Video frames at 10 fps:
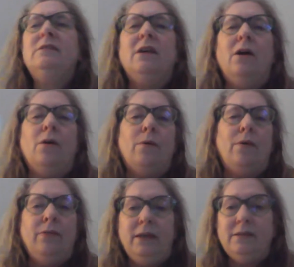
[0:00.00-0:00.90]
So
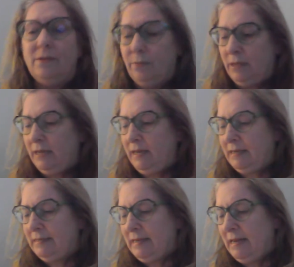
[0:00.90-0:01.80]
these are really
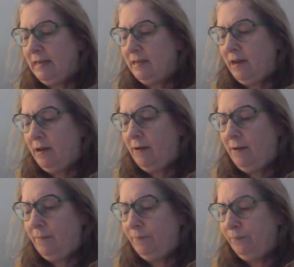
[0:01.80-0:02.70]
exciting
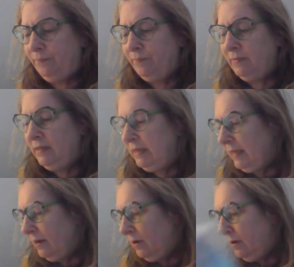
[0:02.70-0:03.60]
um, to get